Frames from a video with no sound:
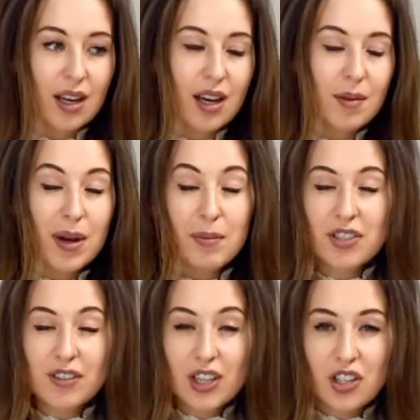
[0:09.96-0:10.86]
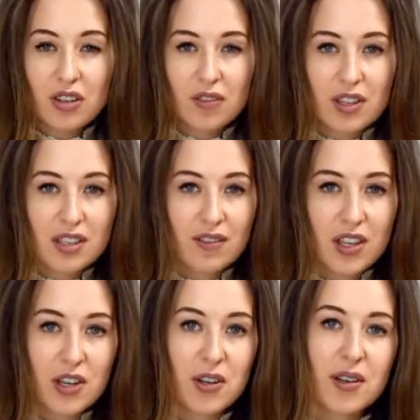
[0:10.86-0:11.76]
My motivation for this
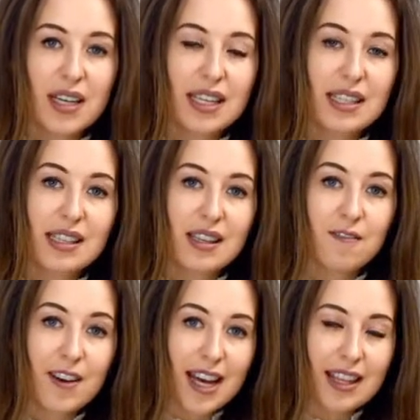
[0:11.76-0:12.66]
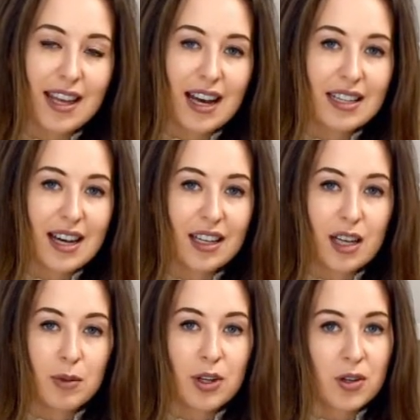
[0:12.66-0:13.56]
video is the fact that I
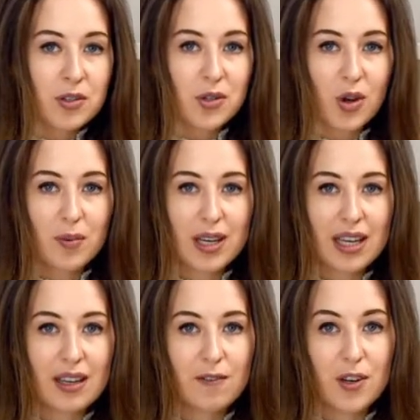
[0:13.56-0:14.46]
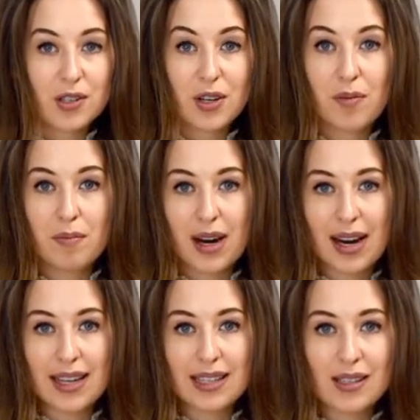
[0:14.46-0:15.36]
come across so many first home
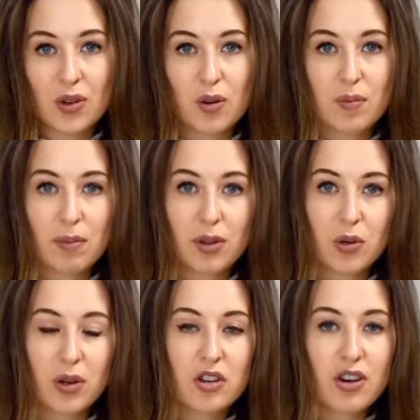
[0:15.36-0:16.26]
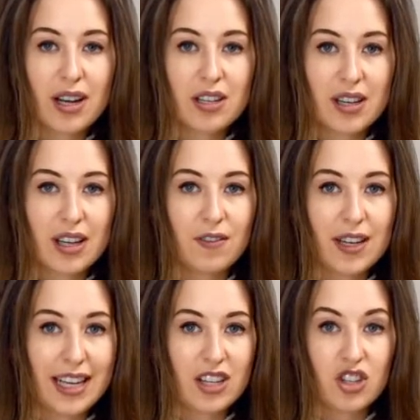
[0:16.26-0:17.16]
buyers or people who are trying to get
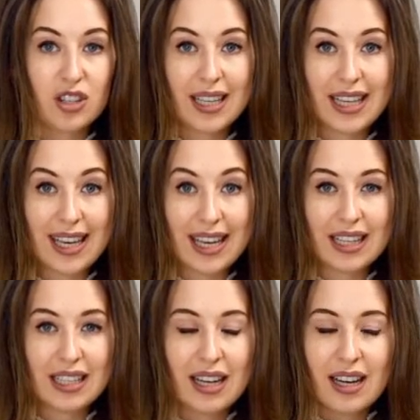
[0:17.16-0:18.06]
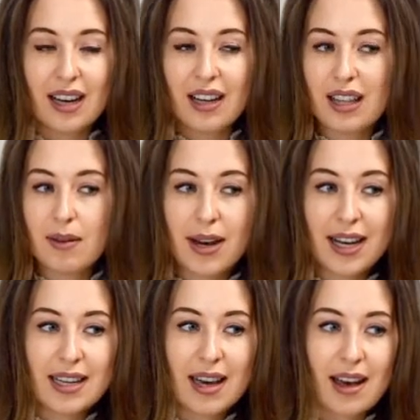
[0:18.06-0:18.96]
financially ahead. They
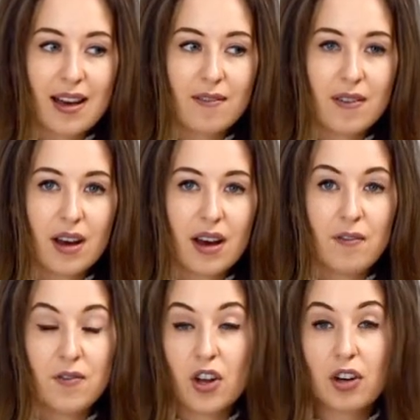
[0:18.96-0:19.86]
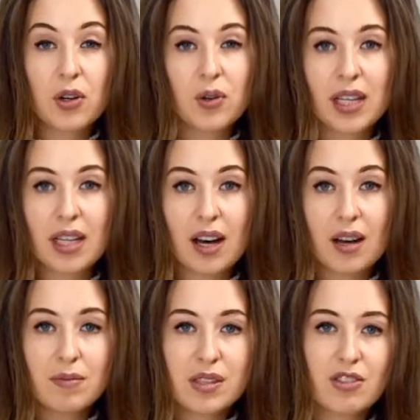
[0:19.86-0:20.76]
might have very good
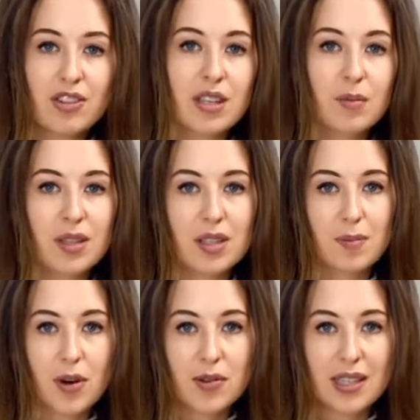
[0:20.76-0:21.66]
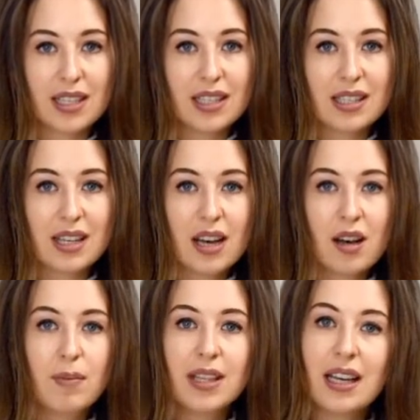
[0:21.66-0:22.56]
incomes, reasonable deposits,
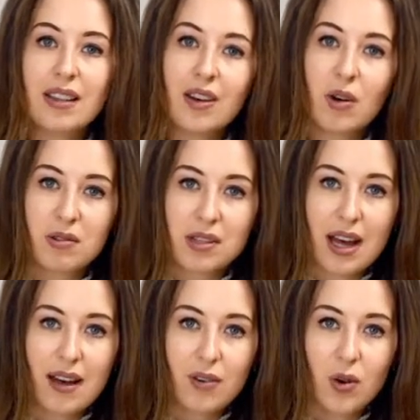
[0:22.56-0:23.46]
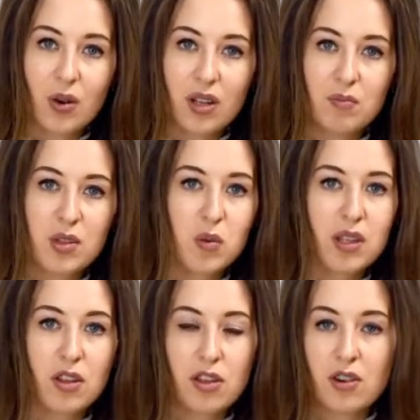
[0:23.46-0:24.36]
but then they also have got
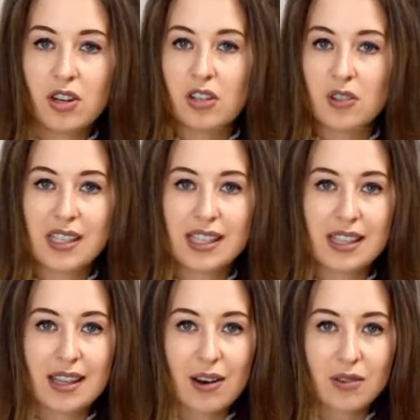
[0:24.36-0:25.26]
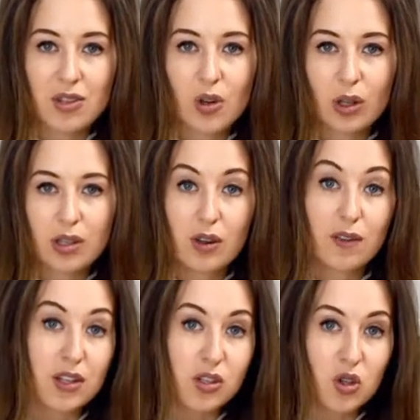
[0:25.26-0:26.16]
between $30,000 to $60,000 of
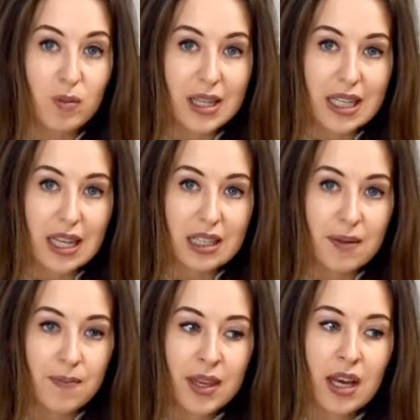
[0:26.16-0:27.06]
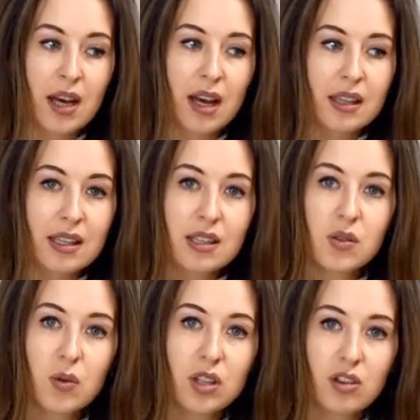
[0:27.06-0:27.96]
consumer debt. And this
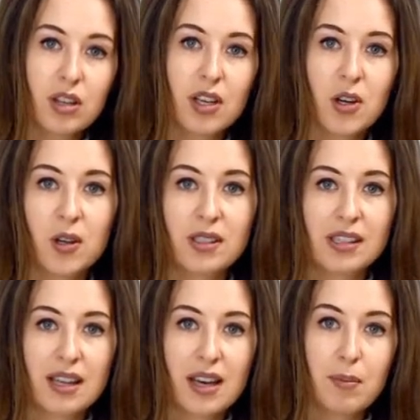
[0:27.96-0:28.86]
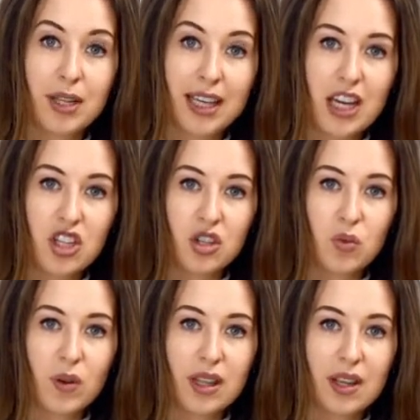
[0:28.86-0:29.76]
is what really hurts their
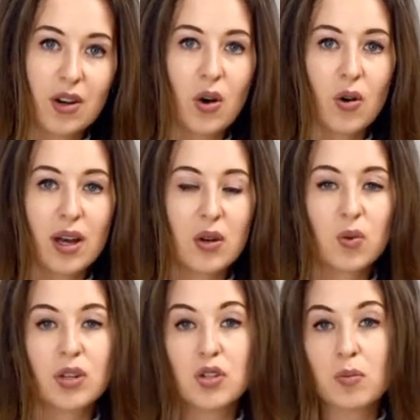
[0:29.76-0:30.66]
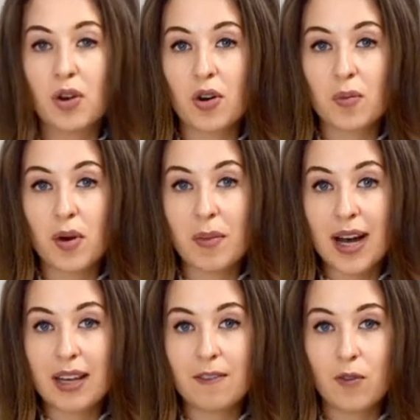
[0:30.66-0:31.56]
application when they go and want to borrow more
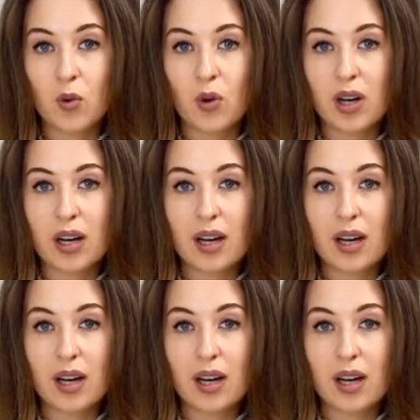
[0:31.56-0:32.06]
money for